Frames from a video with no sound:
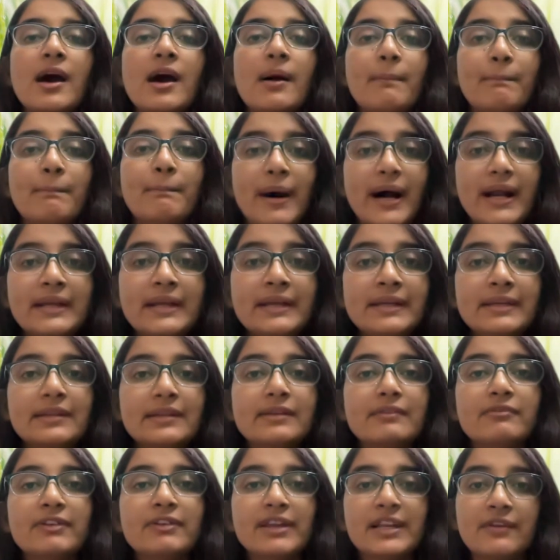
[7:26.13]
But
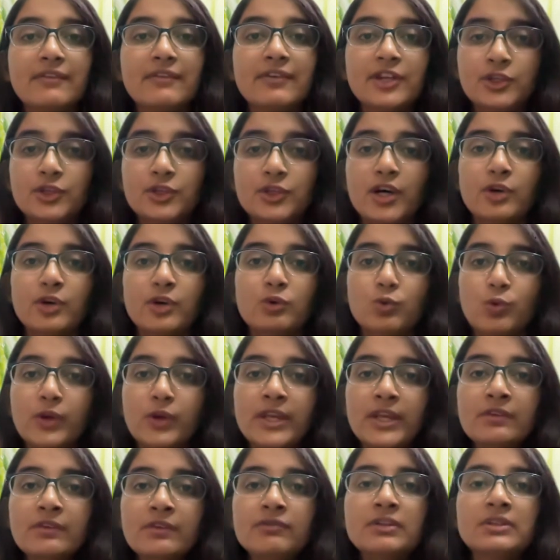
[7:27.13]
whenever you're
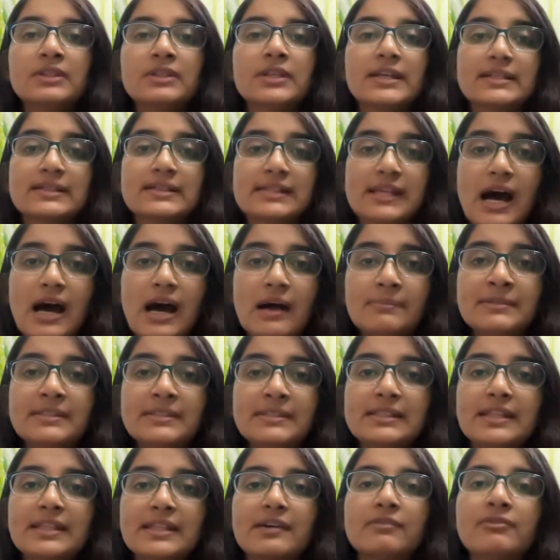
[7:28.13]
going in the exams,
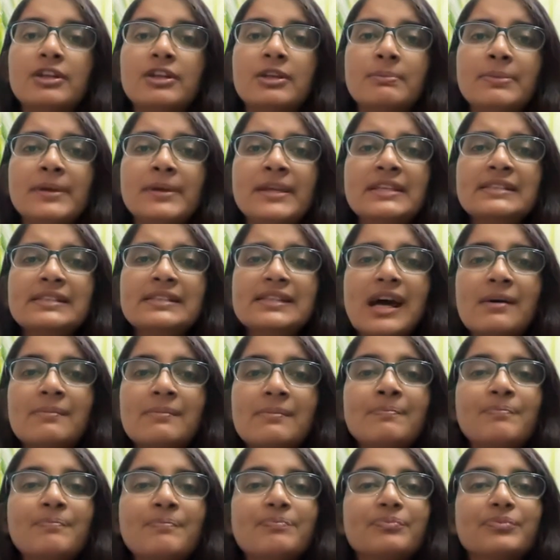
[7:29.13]
there will be
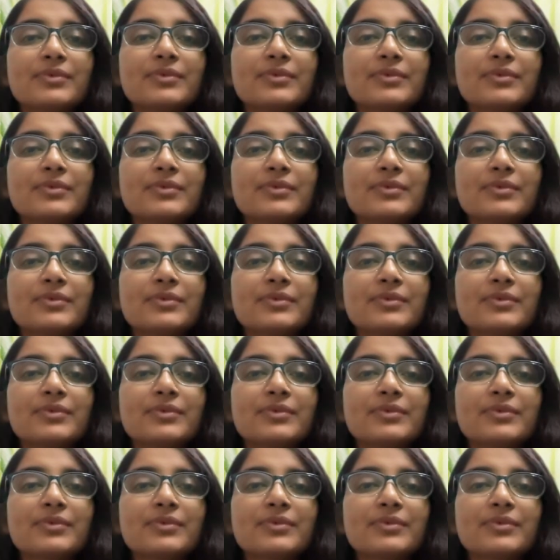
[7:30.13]
some